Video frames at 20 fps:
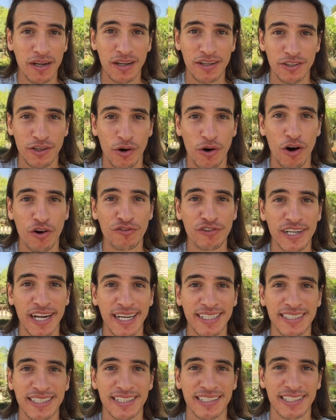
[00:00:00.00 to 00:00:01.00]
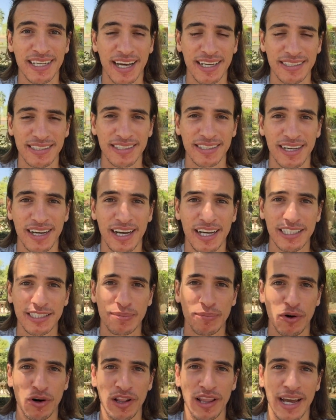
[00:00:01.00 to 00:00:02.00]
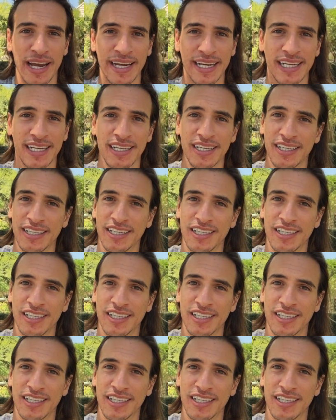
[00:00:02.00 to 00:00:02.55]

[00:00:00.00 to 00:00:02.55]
No overnight success. It's more like,